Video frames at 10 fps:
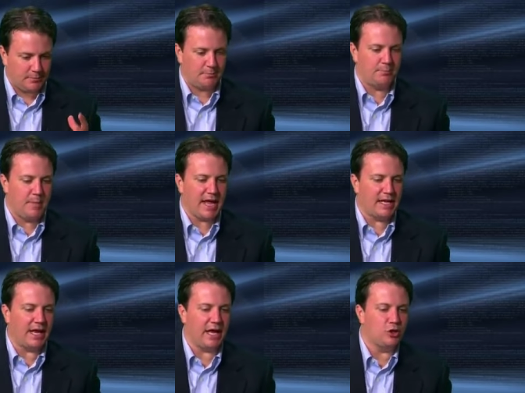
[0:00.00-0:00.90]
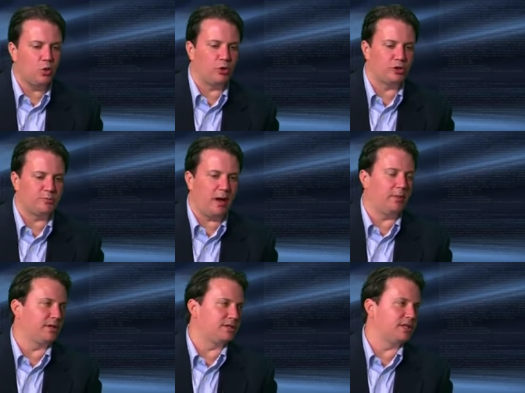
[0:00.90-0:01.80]
main headquarters, Bab
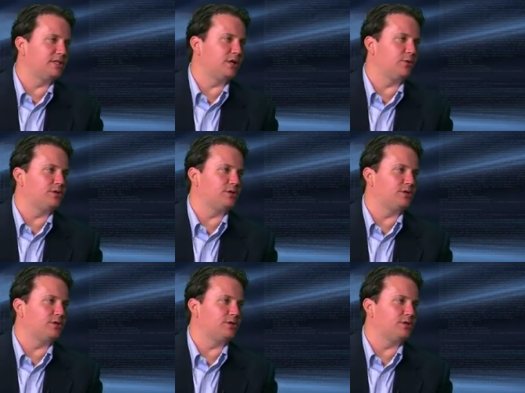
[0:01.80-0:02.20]
al Azizia,